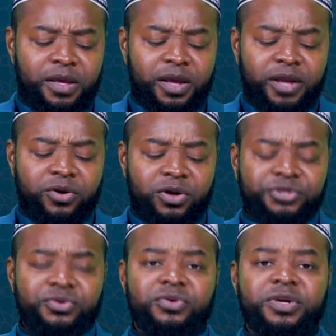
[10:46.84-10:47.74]
and
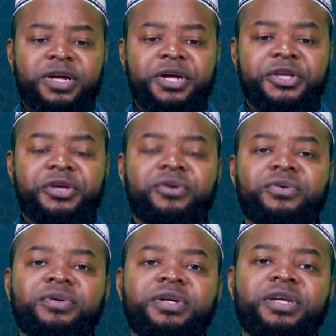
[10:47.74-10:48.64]
also, you
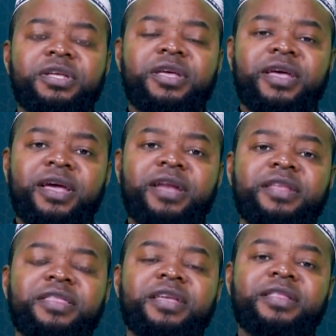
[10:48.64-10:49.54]
know,
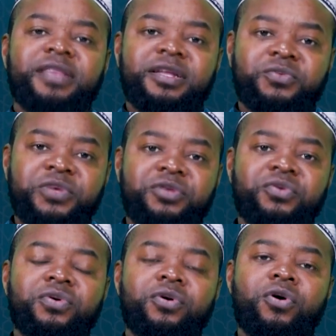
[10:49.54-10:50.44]
anything that we
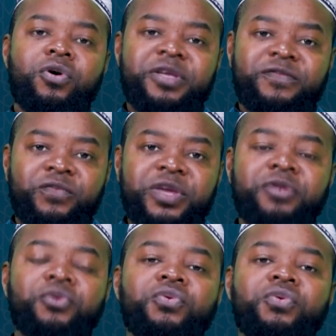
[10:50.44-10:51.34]
do, or if we
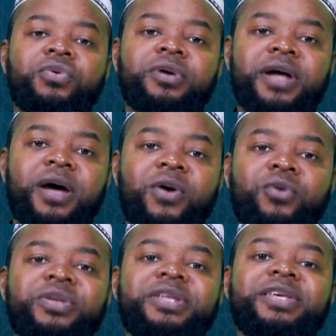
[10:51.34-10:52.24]
do our
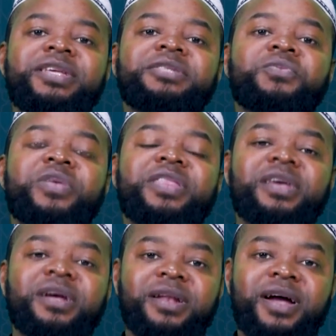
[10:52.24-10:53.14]
good deeds with
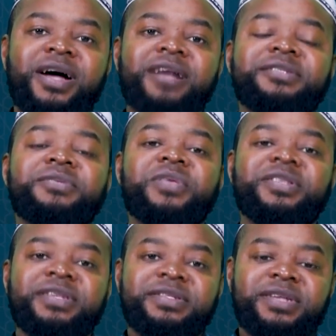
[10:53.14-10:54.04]
ikhlas,
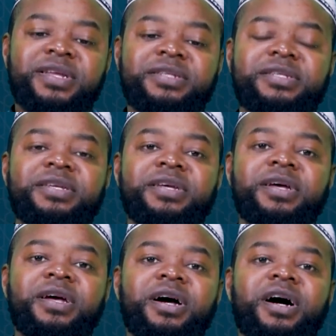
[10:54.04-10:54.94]
with sincerity,
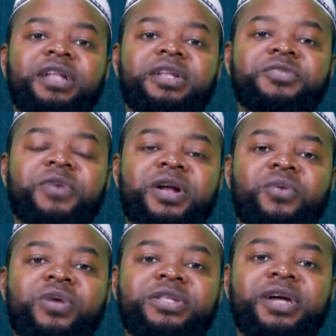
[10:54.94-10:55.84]
Allah subhanahu
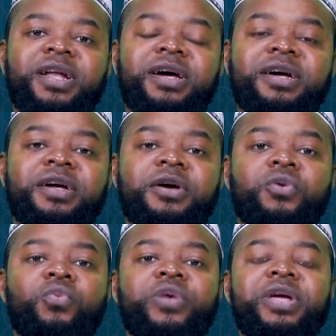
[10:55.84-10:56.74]
wa ta'ala
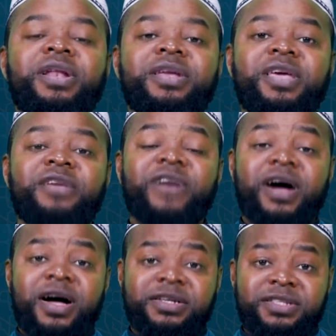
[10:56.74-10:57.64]
will give
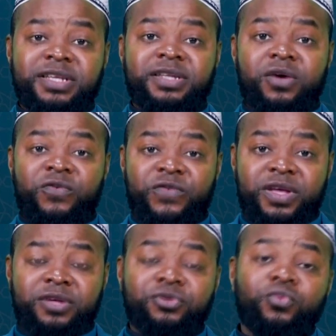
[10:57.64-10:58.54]
us the
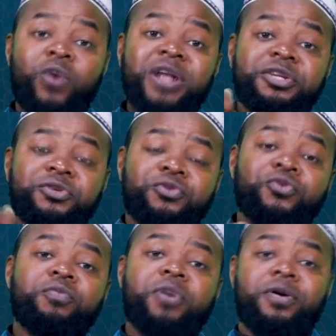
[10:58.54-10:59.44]
tawfiq to wanting to
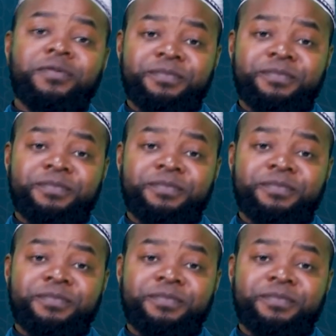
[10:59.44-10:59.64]
do more.